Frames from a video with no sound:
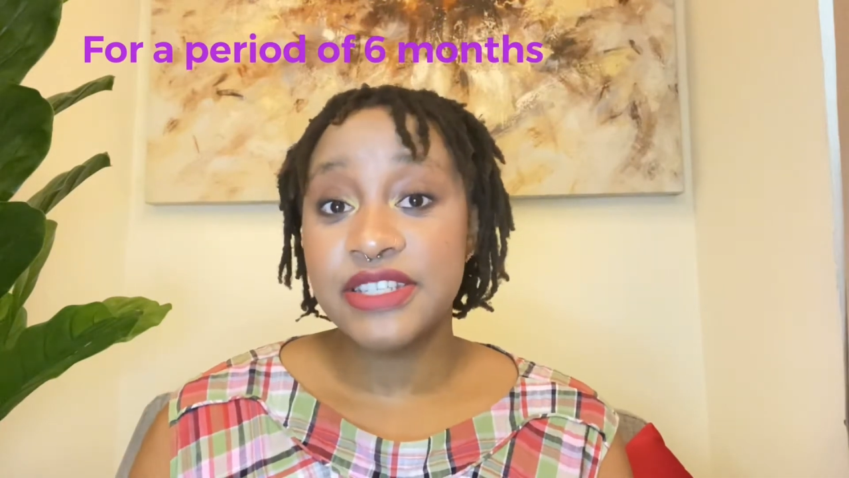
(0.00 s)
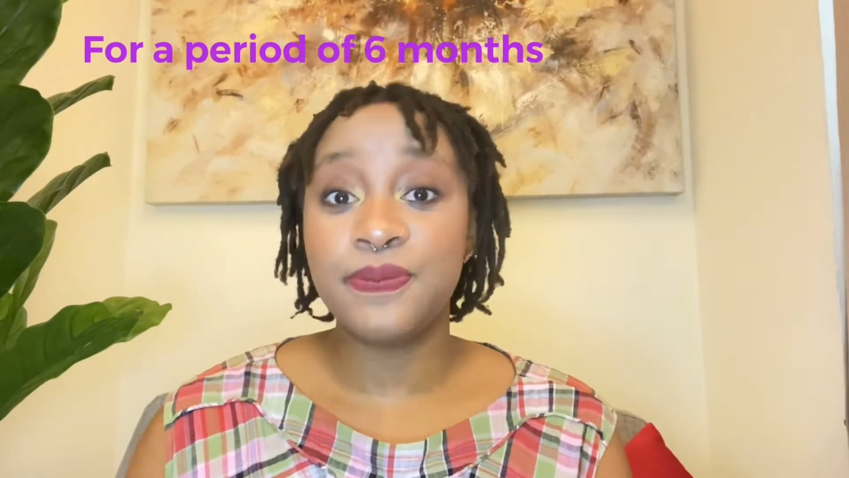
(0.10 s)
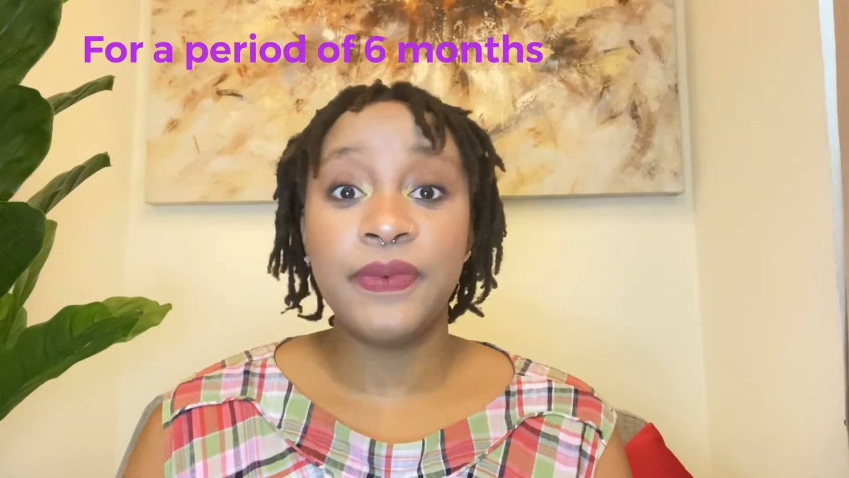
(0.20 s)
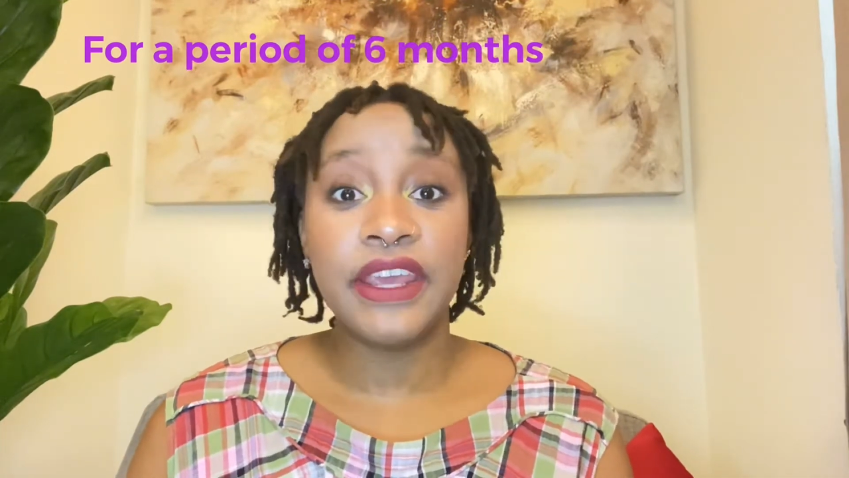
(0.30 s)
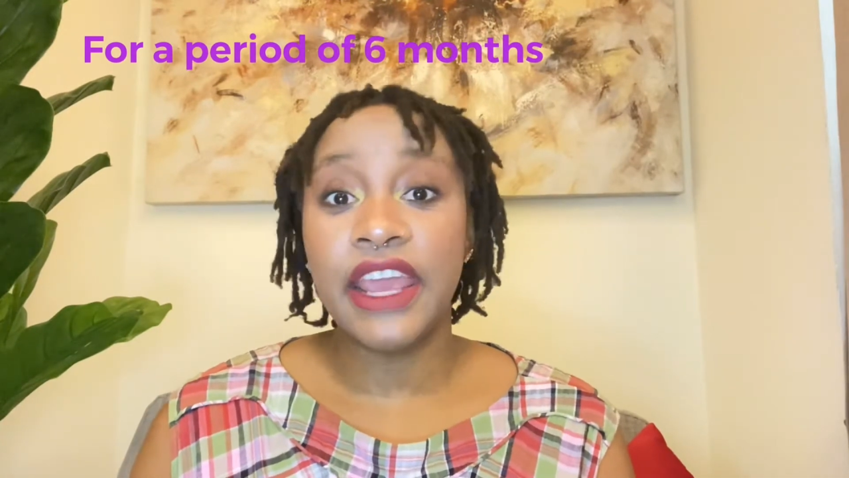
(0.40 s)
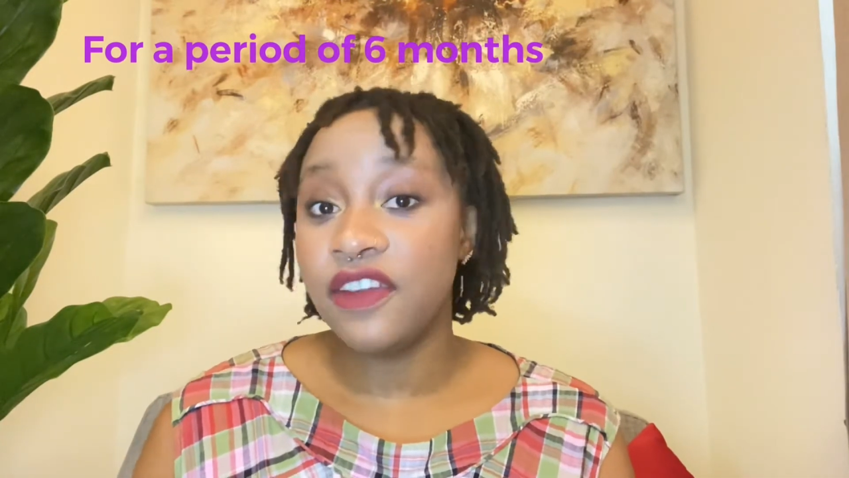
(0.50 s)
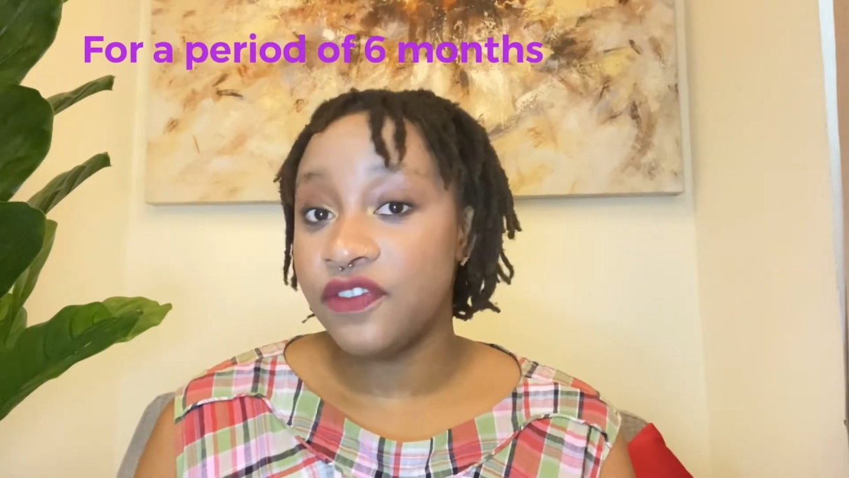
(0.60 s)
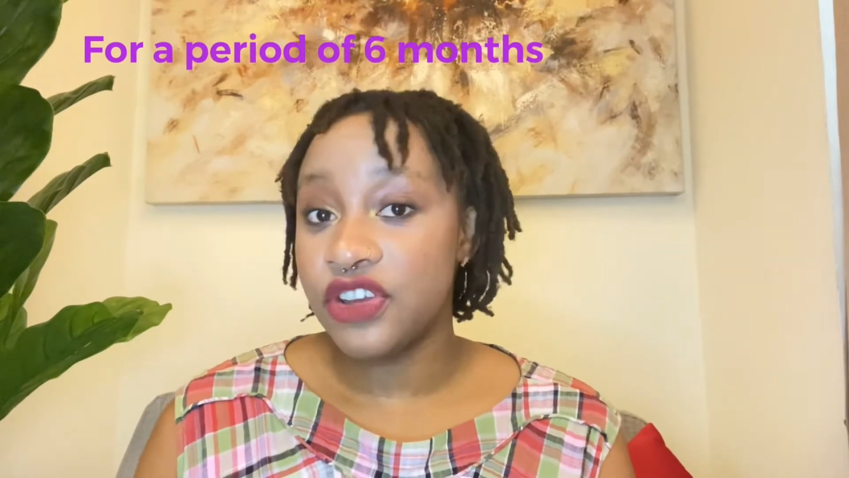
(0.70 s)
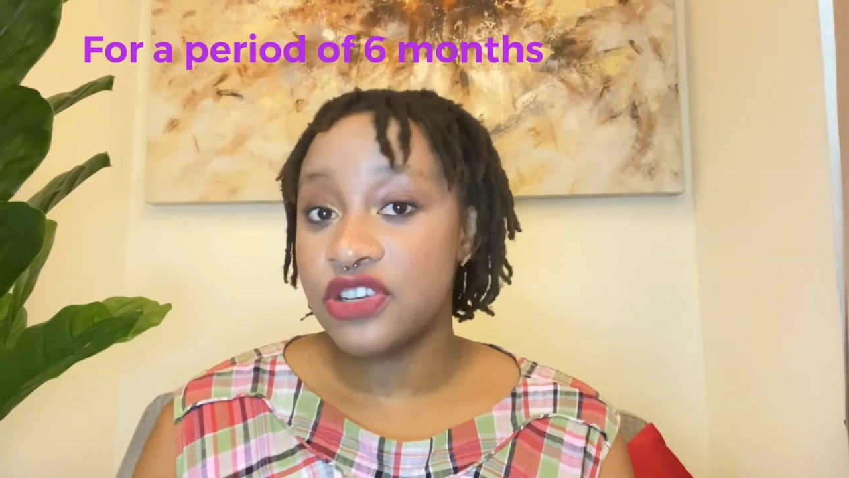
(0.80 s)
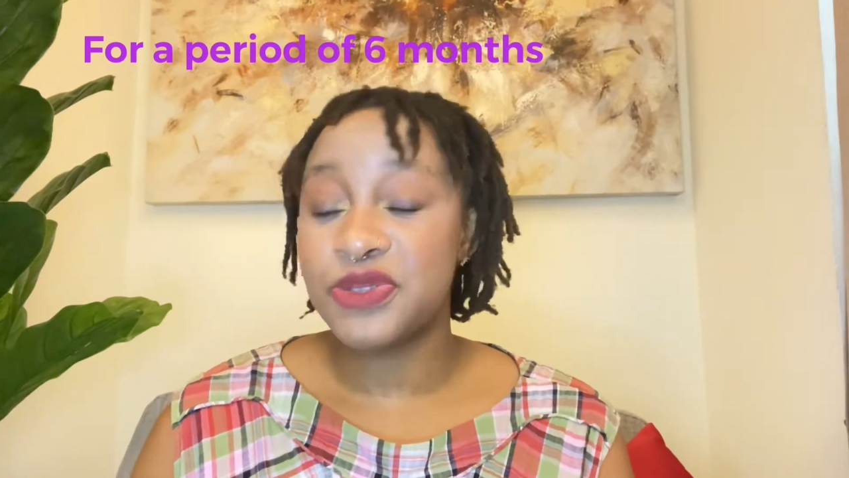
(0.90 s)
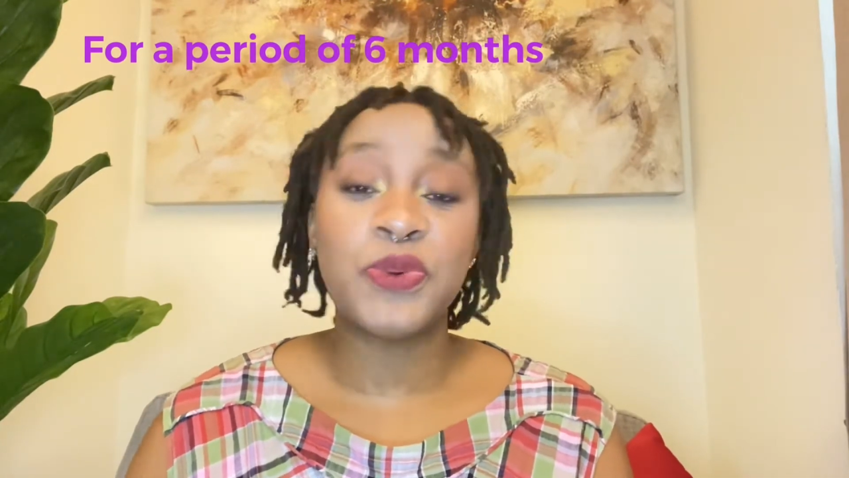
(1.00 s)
behaviors,